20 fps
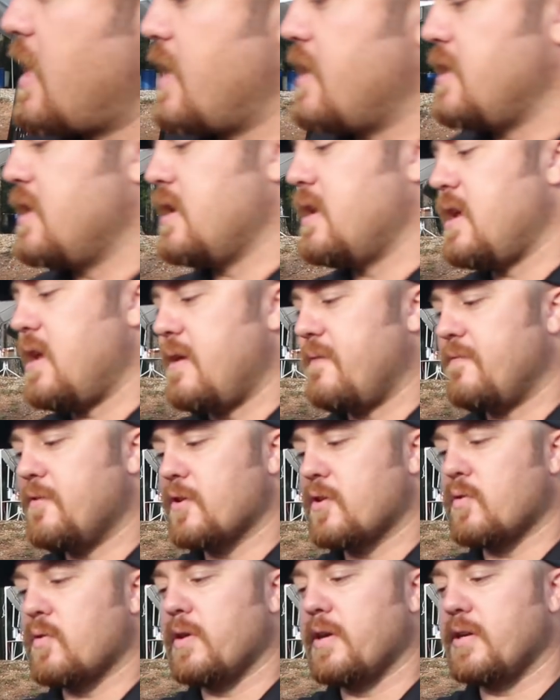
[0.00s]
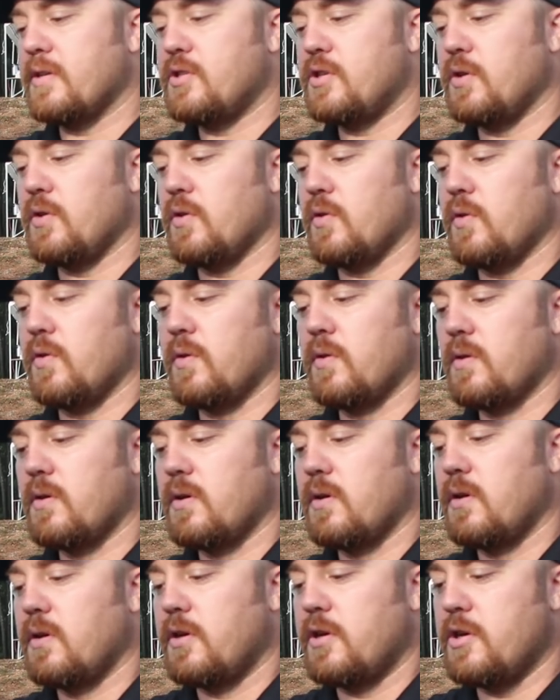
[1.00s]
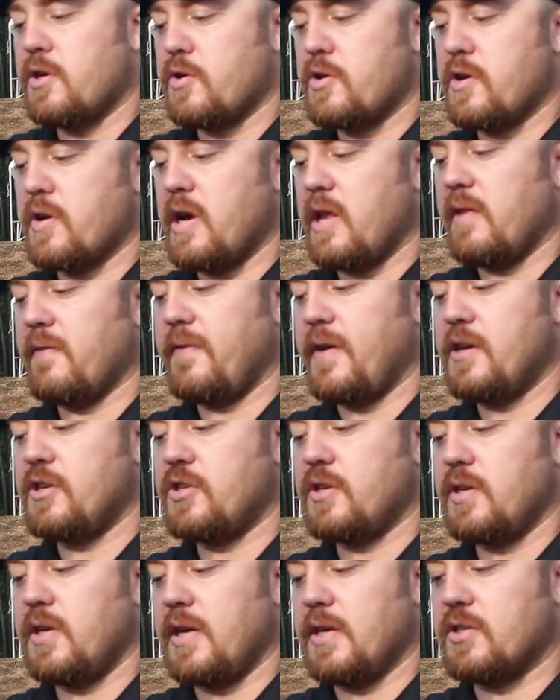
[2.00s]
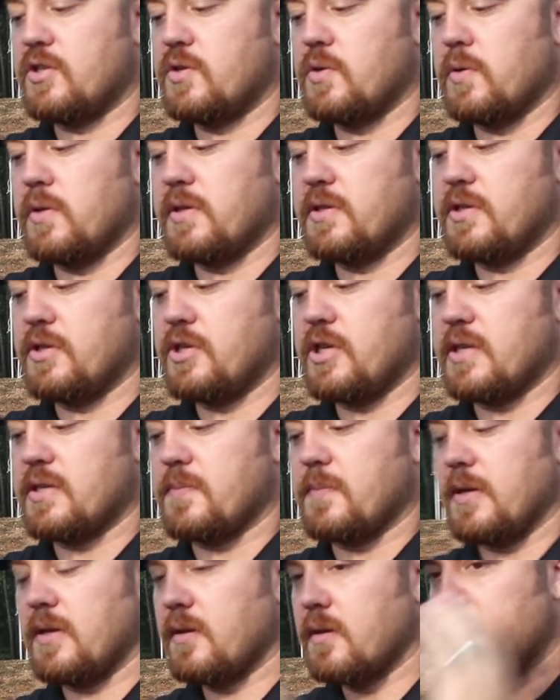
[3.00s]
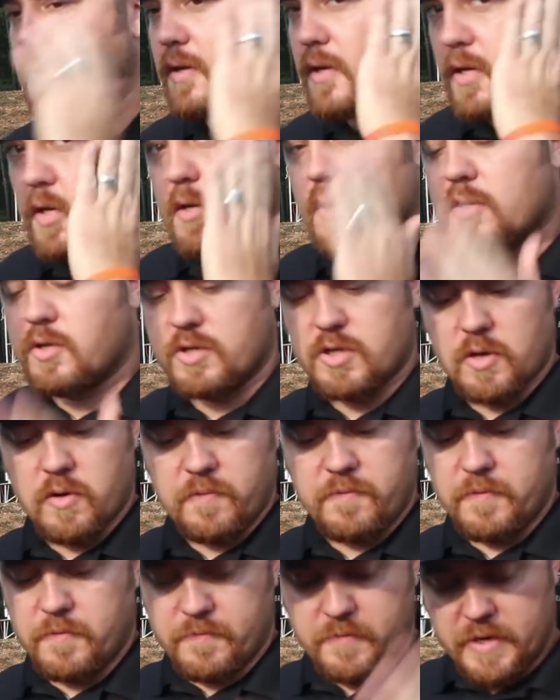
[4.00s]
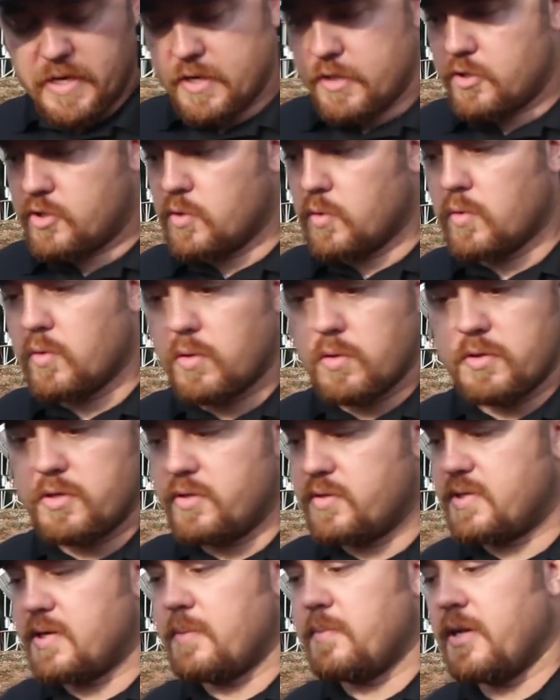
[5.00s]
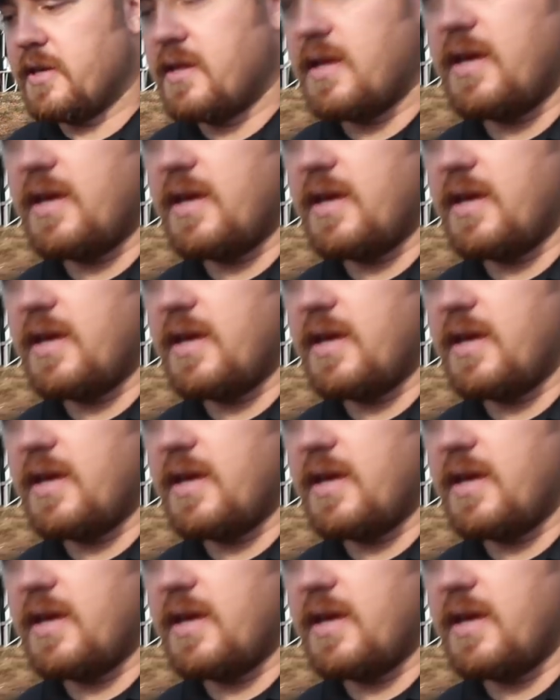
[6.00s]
And then if you're going to, you know, your elevation is toolless adjustment. So if you forget your tool, do something like